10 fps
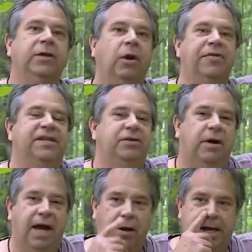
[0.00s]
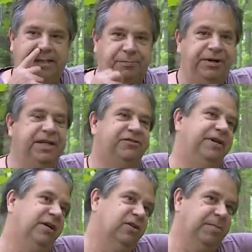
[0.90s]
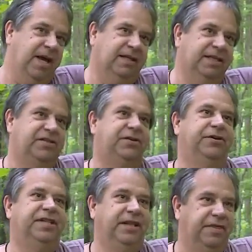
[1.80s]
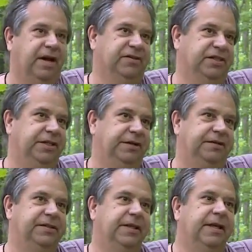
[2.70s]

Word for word: Northeast Ohio has prehistory that goes back at least 13,000 years.